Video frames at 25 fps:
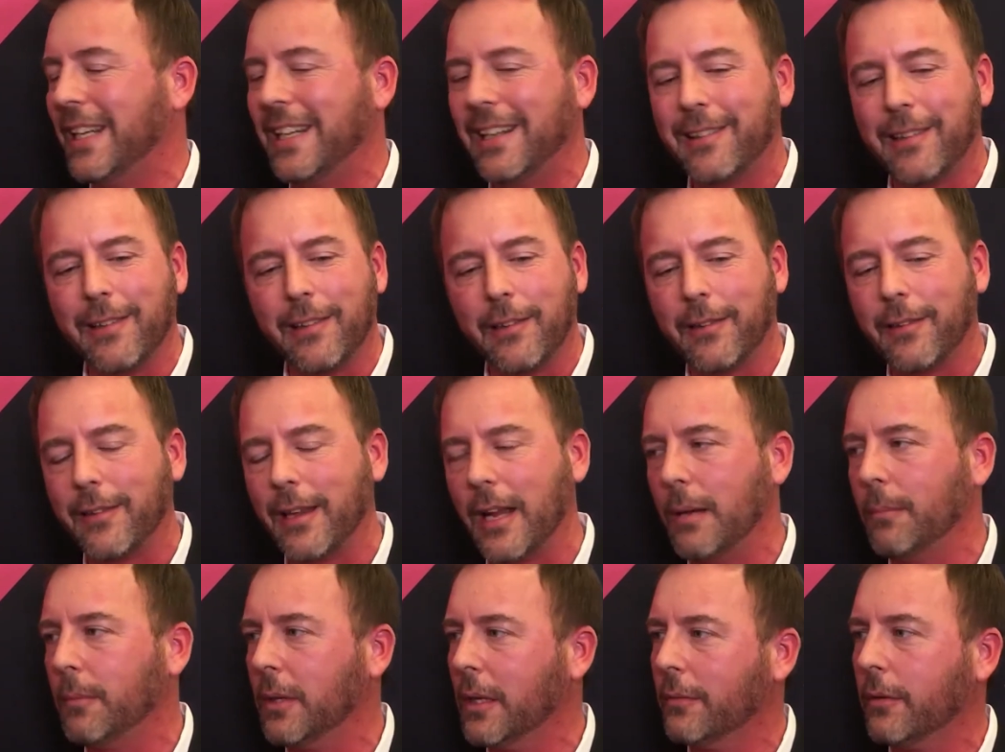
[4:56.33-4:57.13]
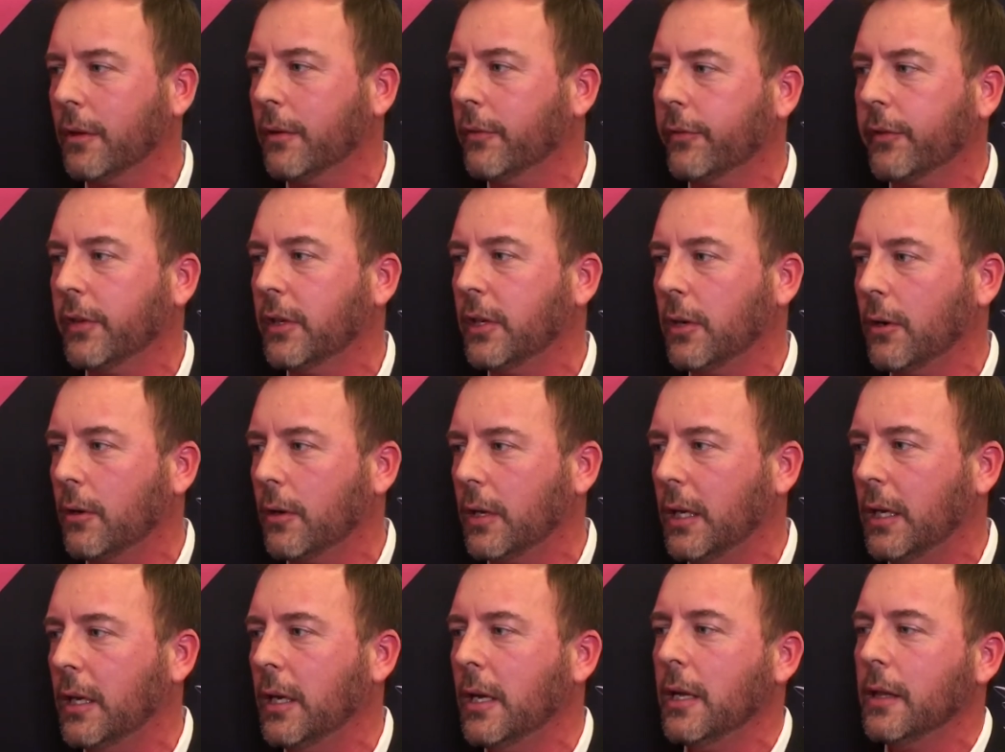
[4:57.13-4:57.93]
And it's the same level of
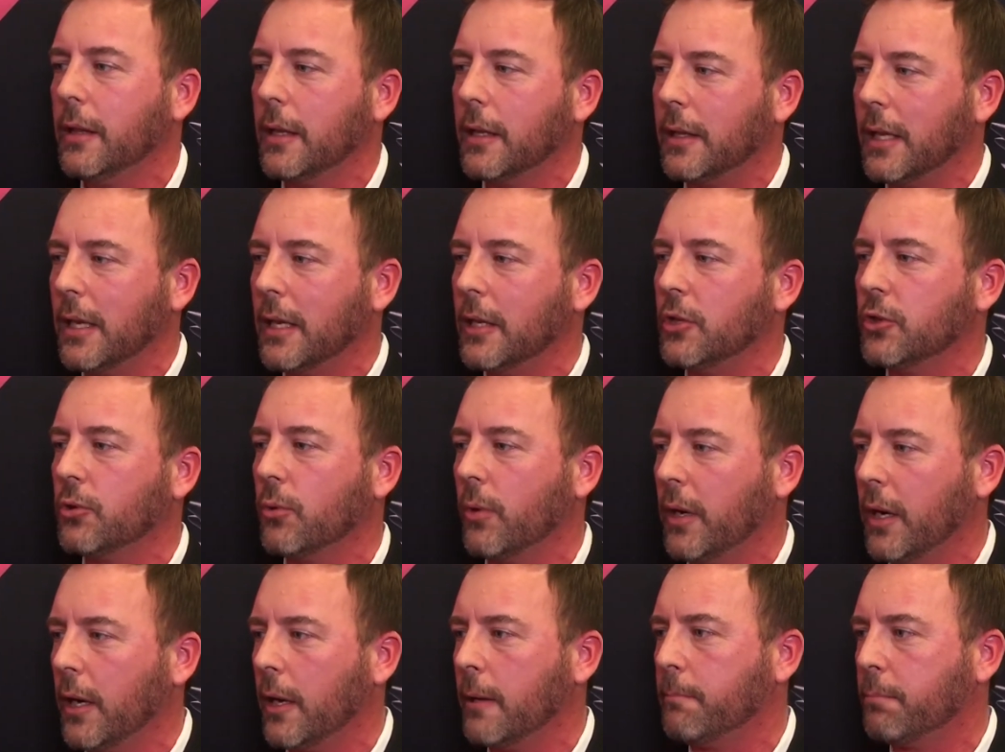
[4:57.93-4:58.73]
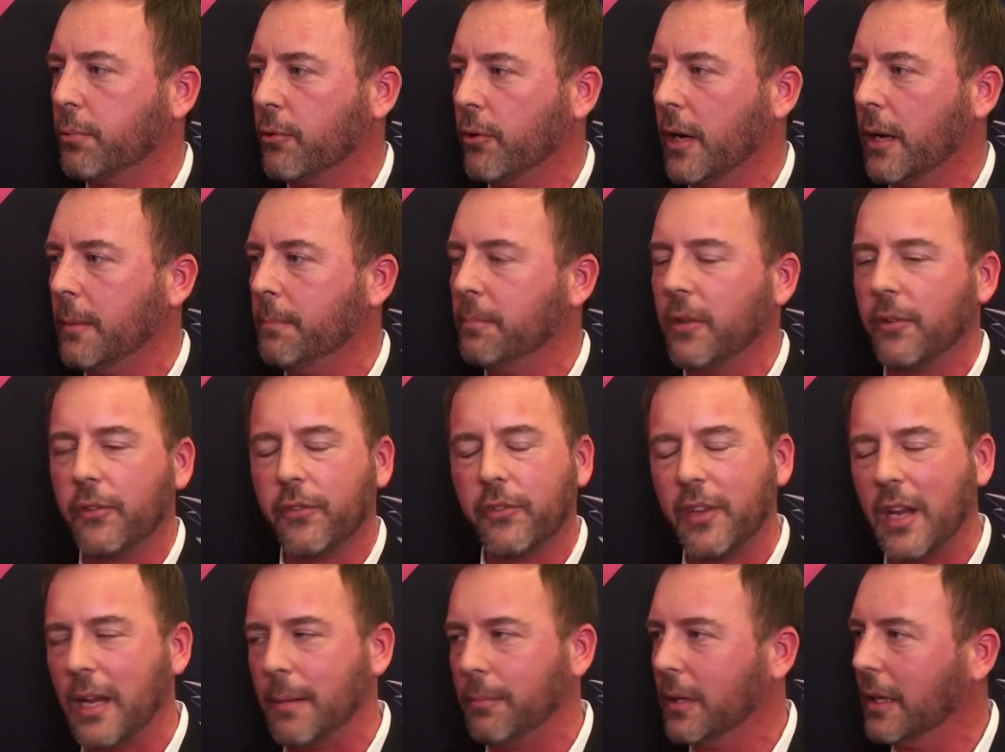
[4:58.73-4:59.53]
security that they enjoy on-prem, the
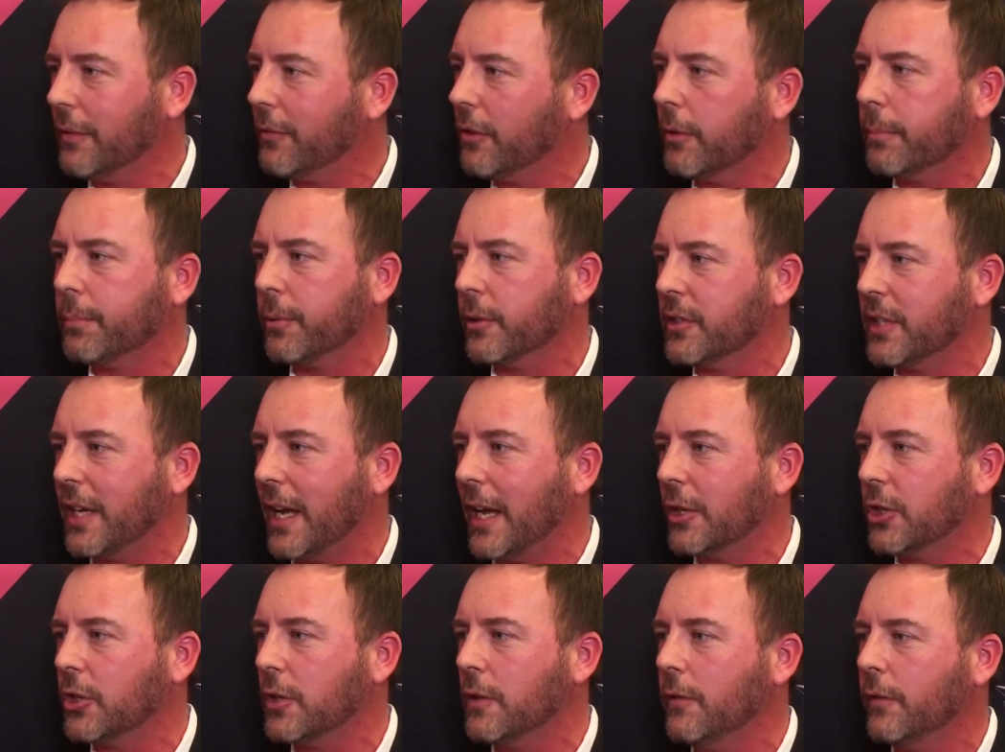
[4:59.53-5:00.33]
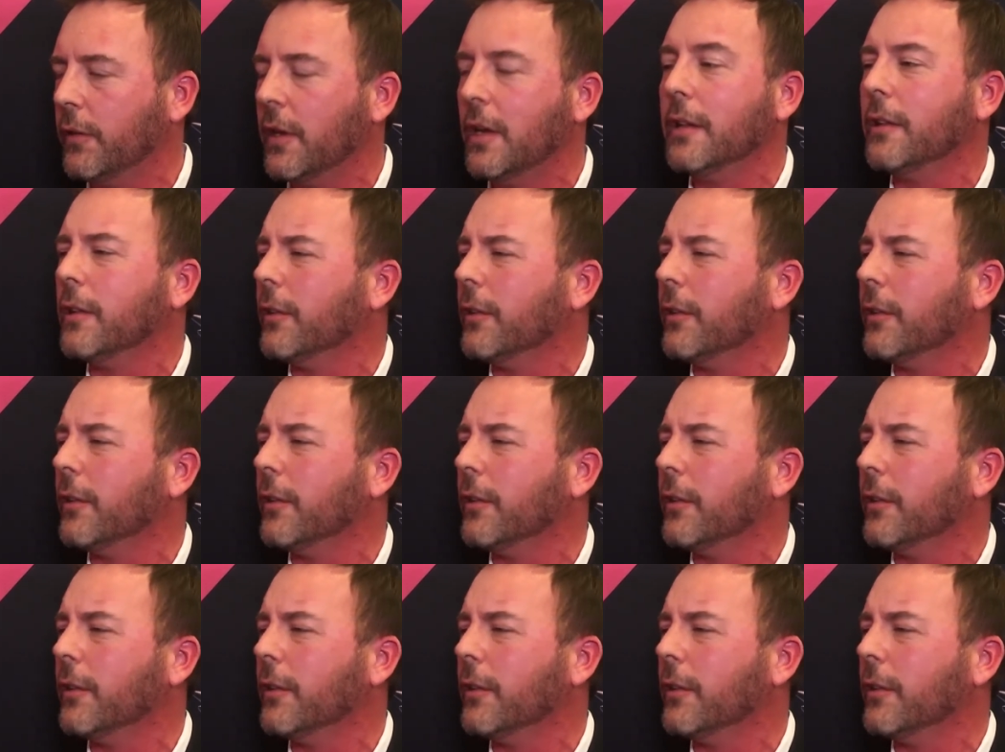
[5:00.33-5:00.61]
same level of protections,